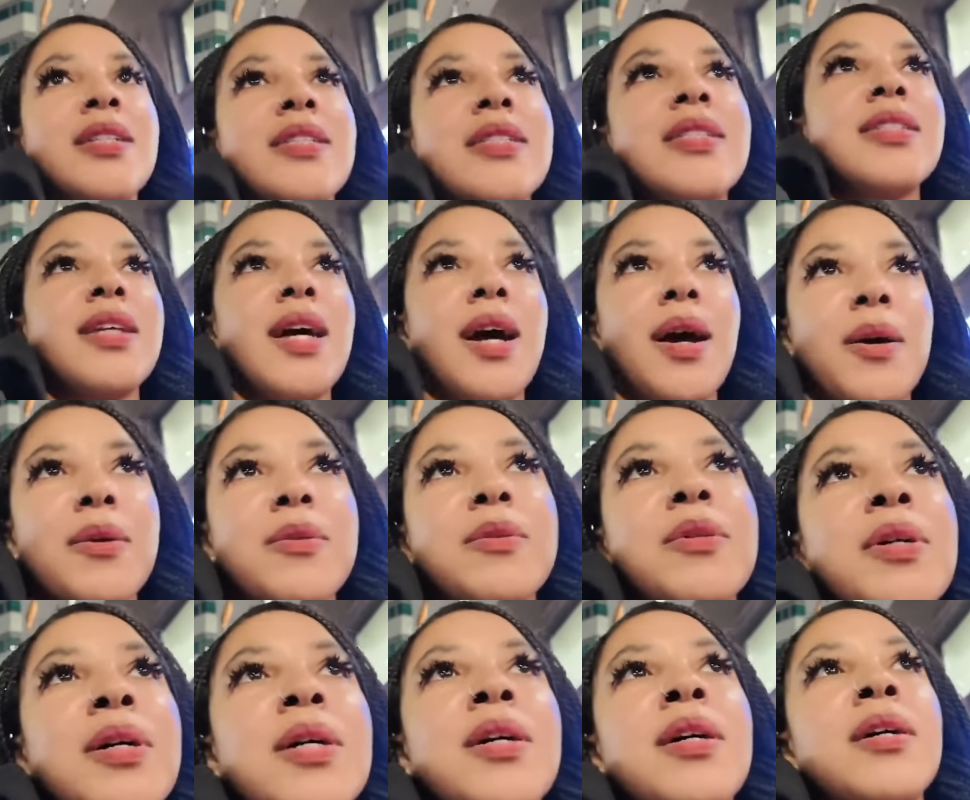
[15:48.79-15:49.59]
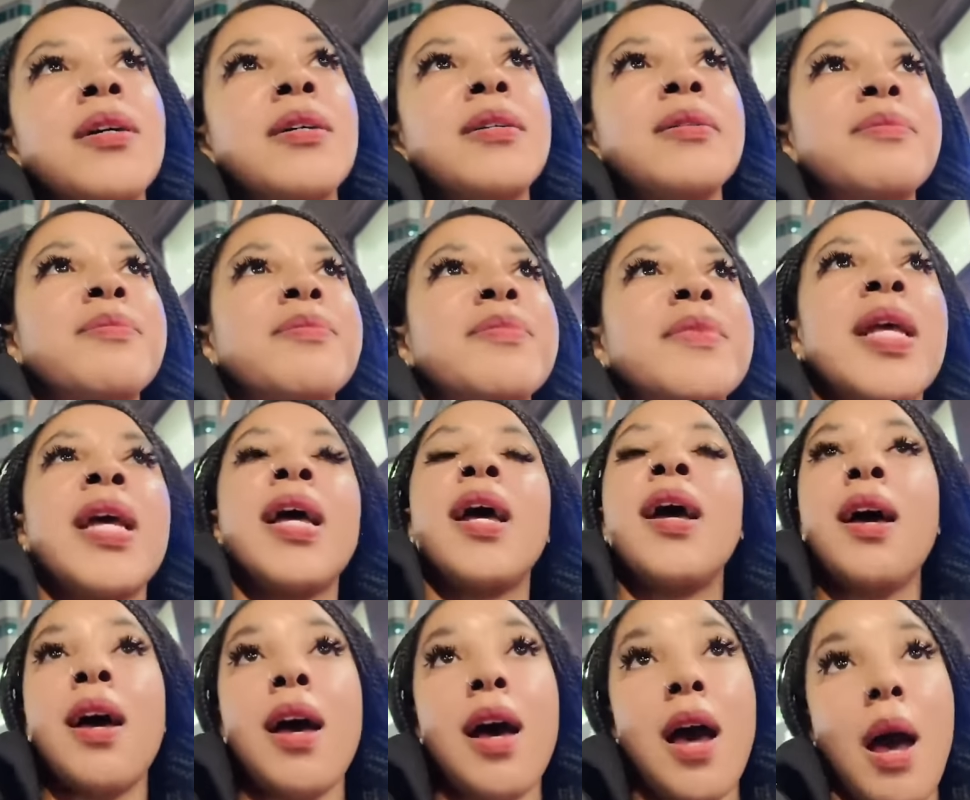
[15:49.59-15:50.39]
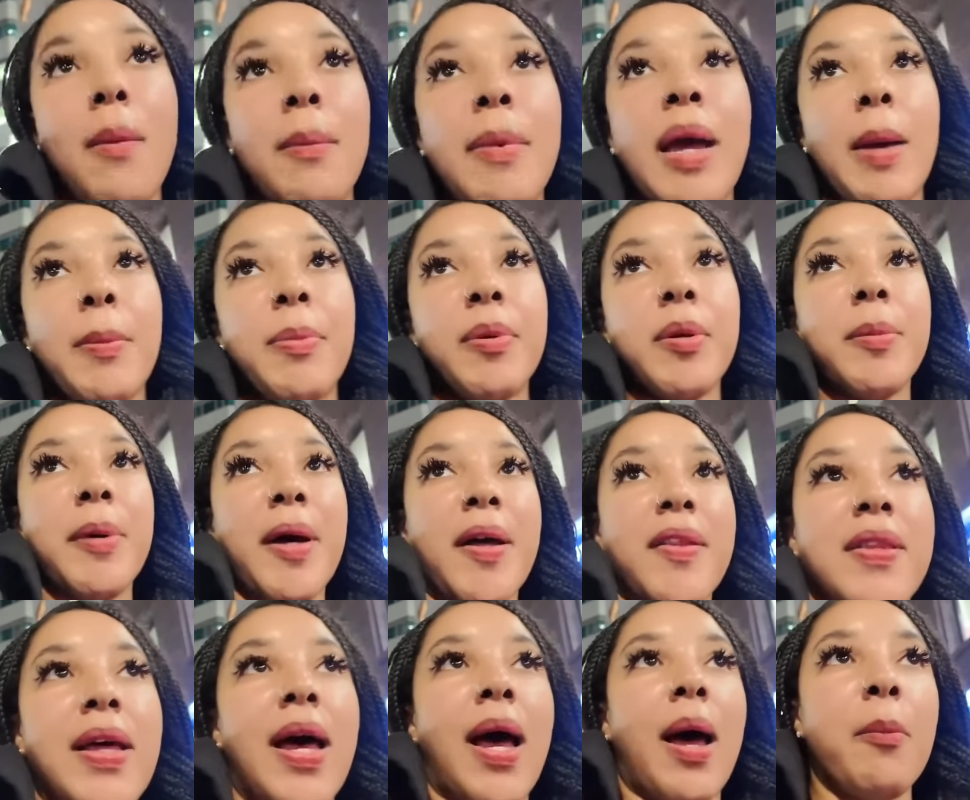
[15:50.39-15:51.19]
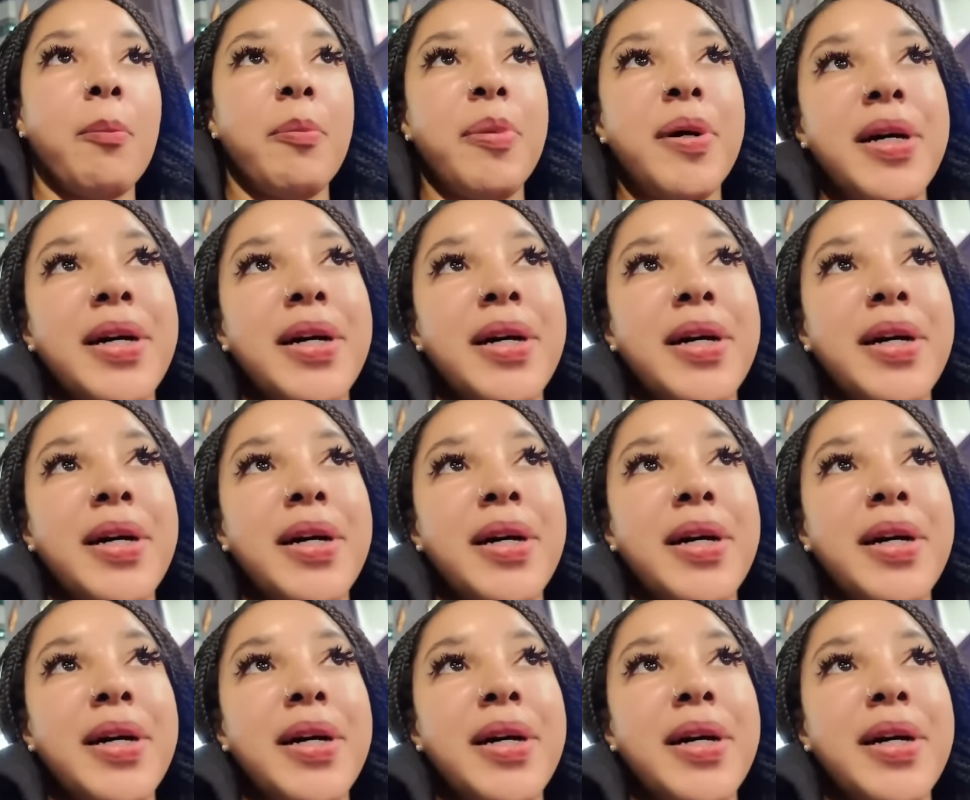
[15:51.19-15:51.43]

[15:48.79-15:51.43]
So I'm happy about that.